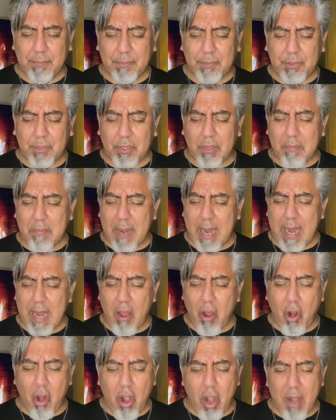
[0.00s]
turn my
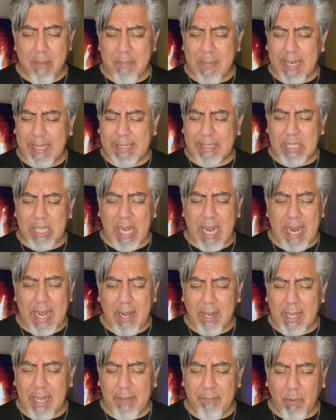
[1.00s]
heart, my entire
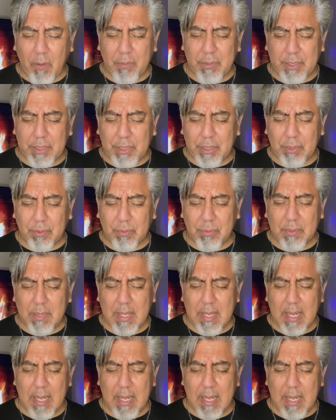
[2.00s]
life over to you,